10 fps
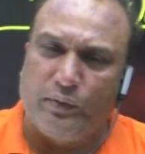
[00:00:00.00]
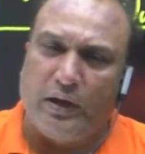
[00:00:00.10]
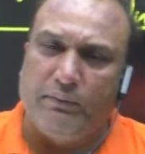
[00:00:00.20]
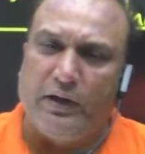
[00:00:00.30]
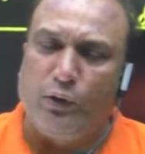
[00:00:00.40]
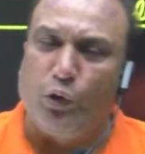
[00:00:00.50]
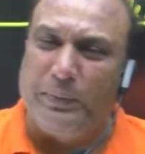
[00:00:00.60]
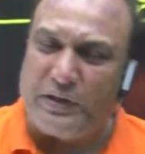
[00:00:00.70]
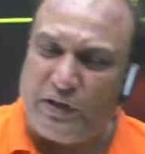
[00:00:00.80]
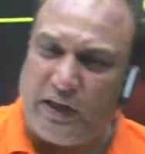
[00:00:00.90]

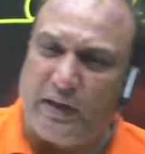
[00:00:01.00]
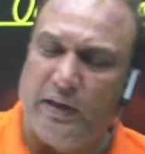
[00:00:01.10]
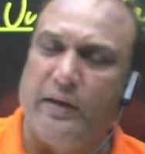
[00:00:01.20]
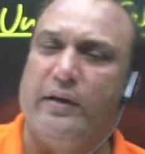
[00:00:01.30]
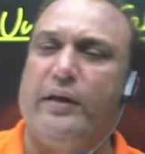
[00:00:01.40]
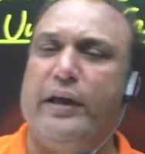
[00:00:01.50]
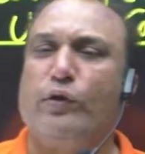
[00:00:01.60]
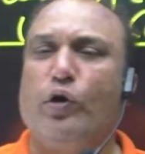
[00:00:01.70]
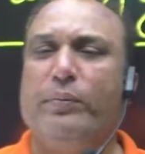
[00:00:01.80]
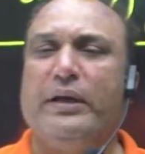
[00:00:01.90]
domestic
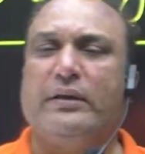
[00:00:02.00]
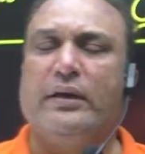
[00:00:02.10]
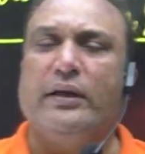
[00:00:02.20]
economics.